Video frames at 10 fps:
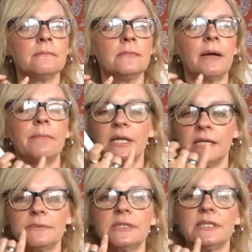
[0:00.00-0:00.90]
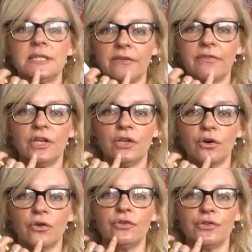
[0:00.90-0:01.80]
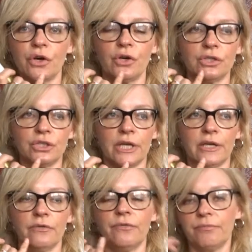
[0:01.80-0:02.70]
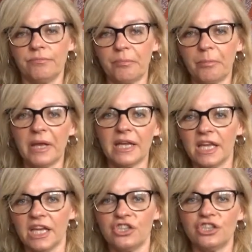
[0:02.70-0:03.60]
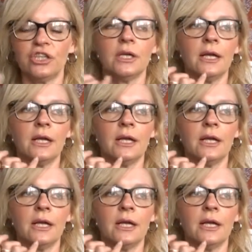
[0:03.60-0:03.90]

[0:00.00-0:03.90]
And my lips had definitely gone a darker shade of pinkish.